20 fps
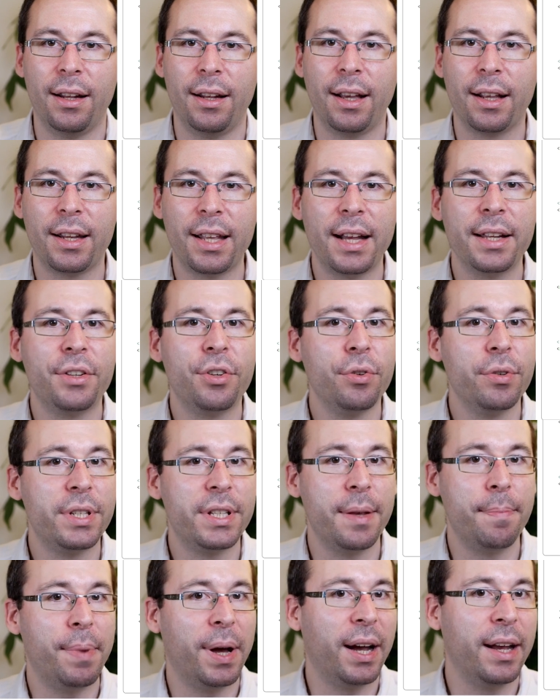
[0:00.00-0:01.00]
Like that, you
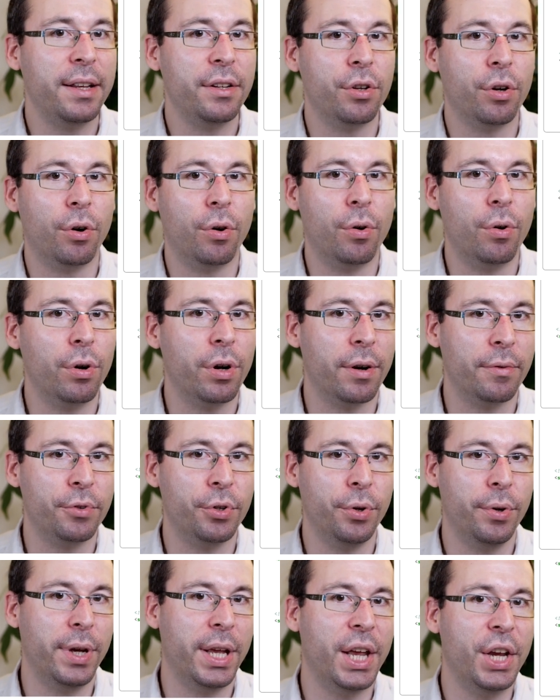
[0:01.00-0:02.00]
separate the role
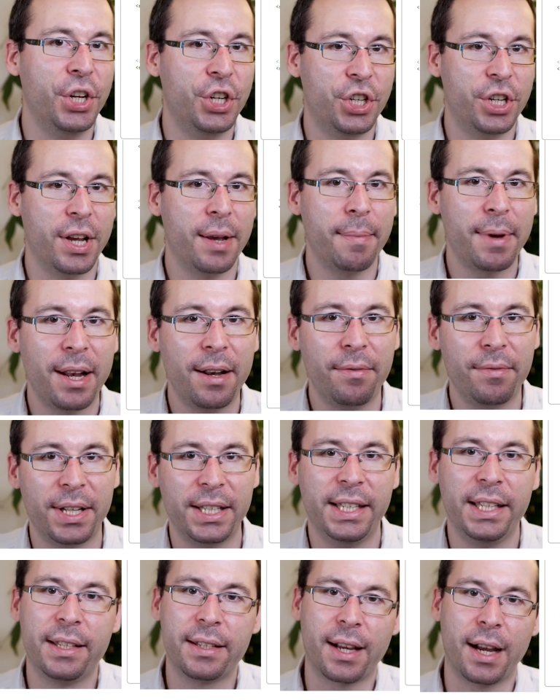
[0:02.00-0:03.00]
of the HTML
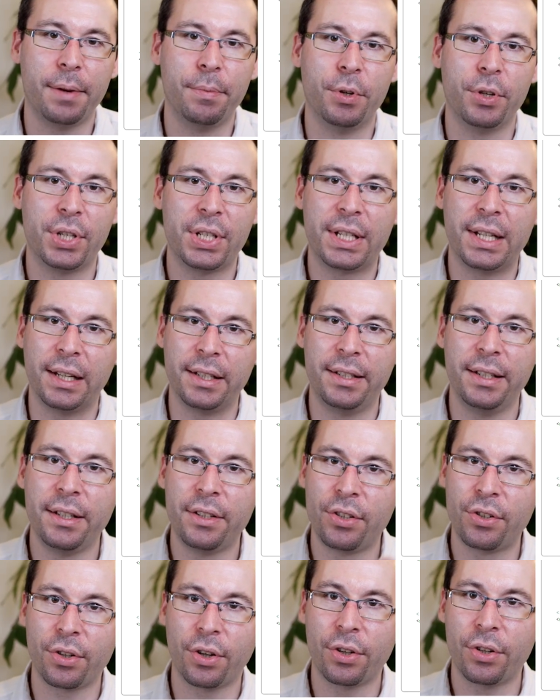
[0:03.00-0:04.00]
that describes the
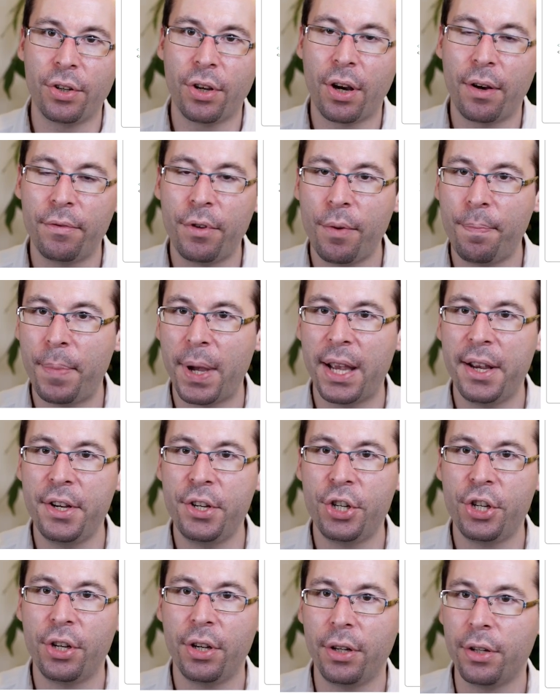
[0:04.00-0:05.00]
static structure of the
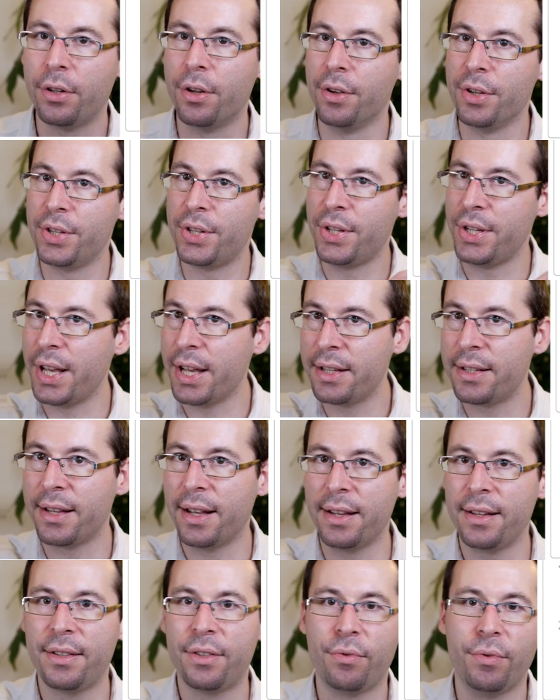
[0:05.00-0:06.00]
page, the
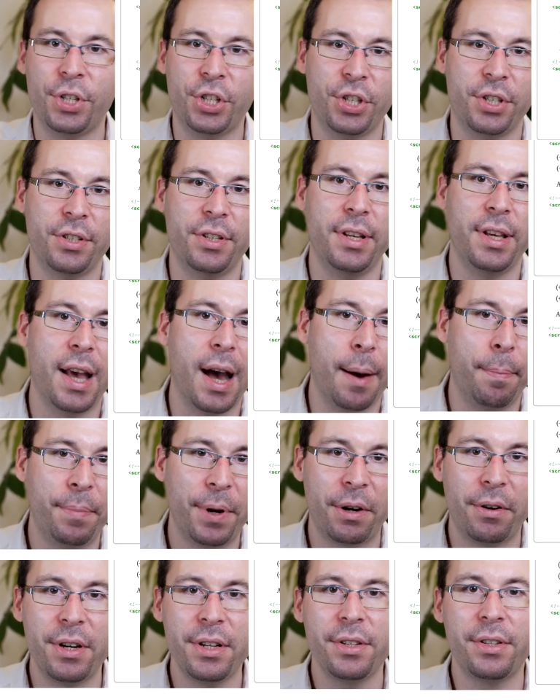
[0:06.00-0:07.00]
CSS, which is the
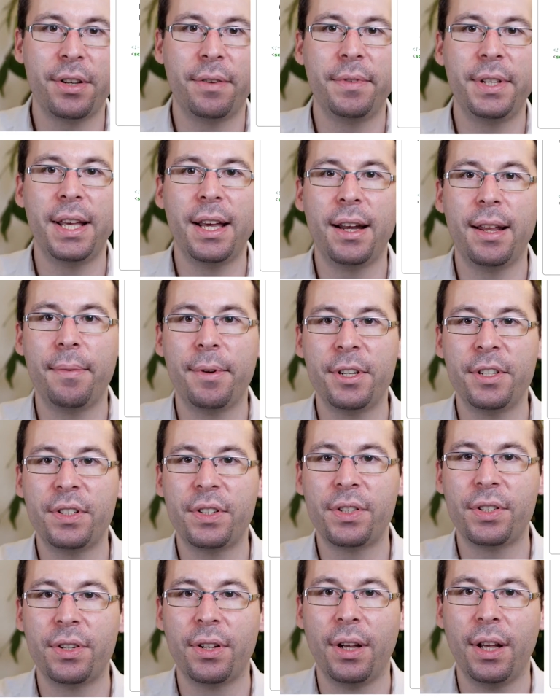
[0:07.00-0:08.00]
appearance of the
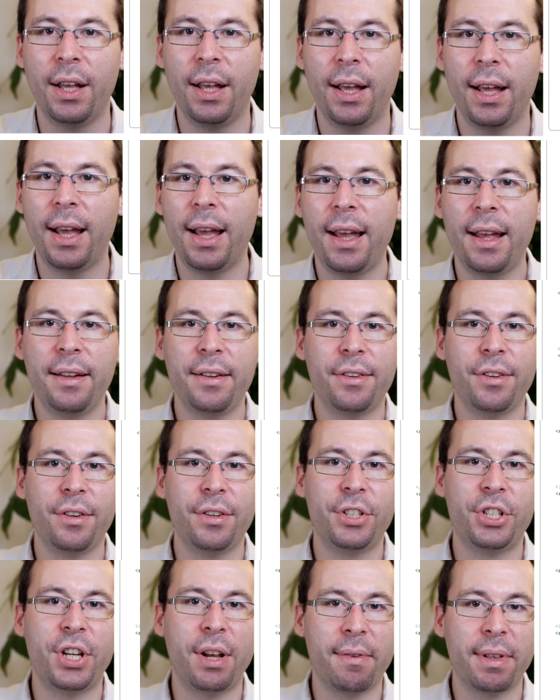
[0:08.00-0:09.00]
elements, and
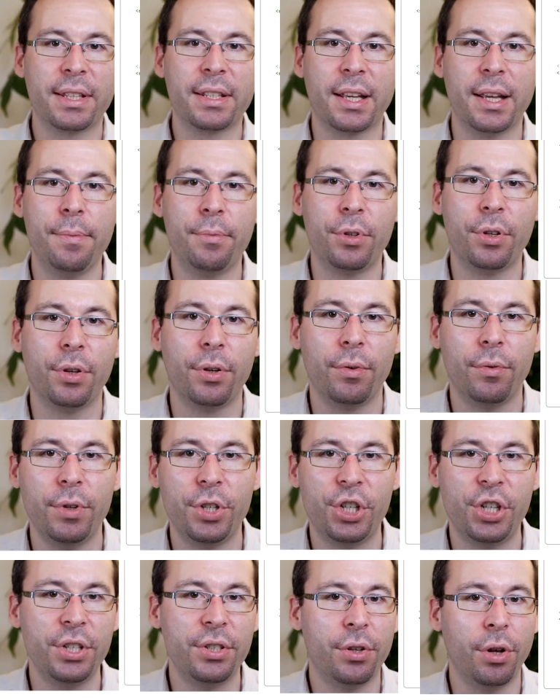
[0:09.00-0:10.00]
the JavaScript,
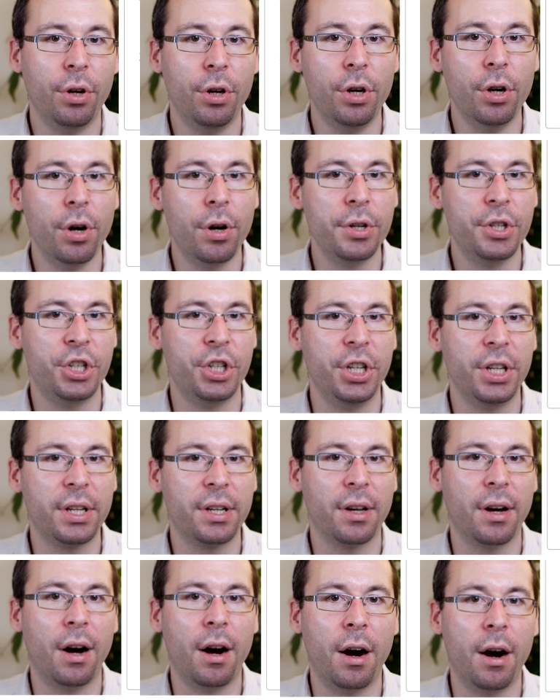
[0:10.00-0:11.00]
which is the
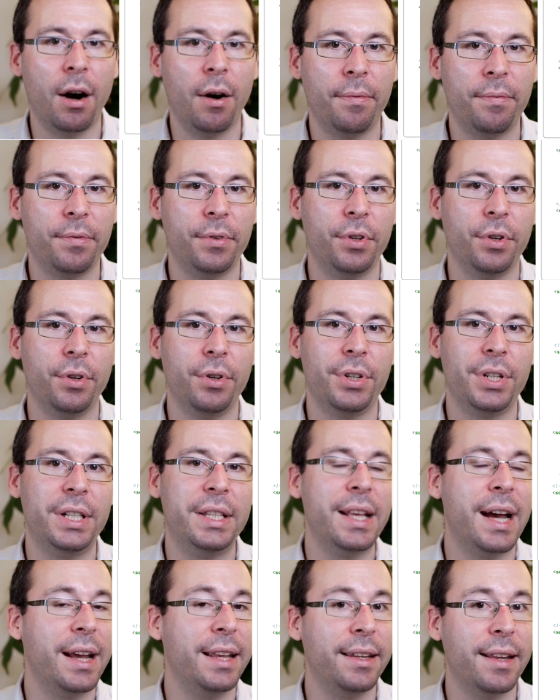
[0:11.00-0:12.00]
logic of the
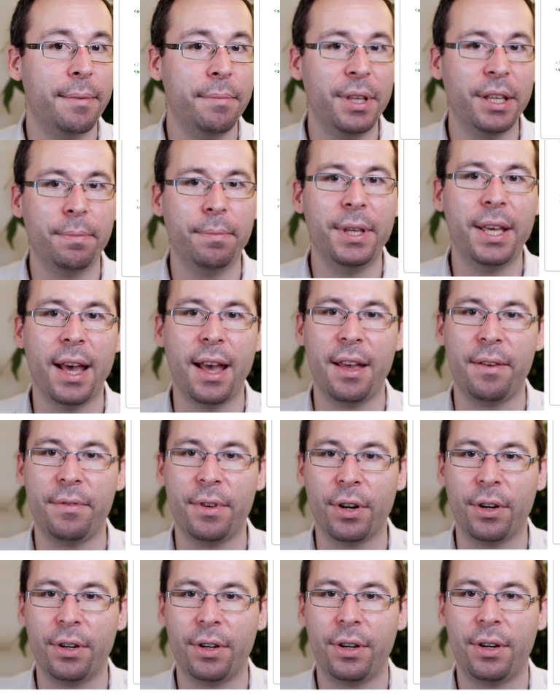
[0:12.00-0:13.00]
dynamic
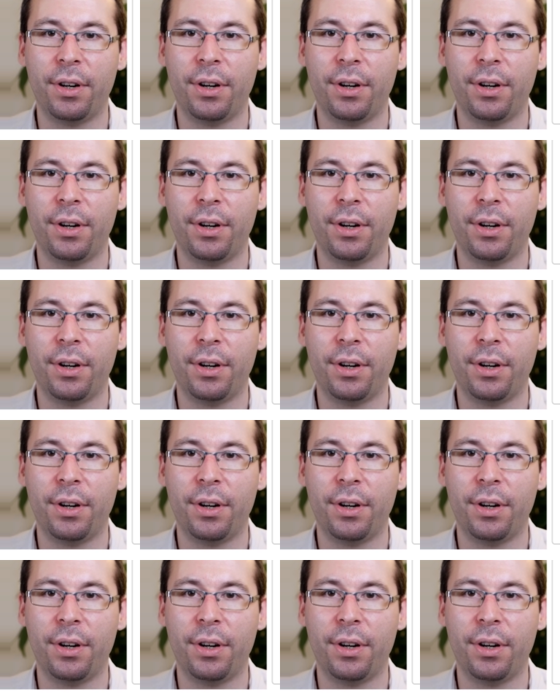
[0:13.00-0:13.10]
behavior.